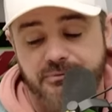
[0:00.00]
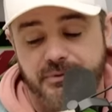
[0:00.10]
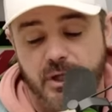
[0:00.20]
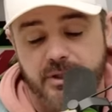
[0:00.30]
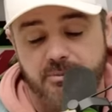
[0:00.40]

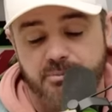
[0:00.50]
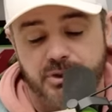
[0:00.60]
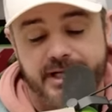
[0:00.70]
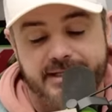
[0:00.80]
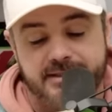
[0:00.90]
floating
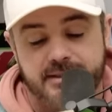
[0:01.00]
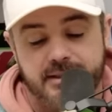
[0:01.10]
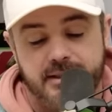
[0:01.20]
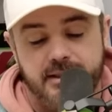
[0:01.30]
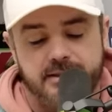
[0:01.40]
bricks.
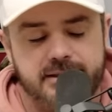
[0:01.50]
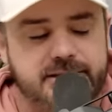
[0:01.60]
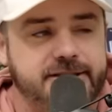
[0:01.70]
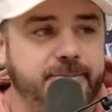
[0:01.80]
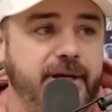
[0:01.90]
The
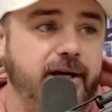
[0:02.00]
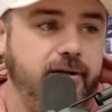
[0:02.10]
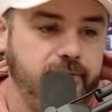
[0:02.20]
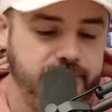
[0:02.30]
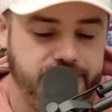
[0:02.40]

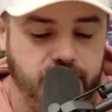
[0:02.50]
smell was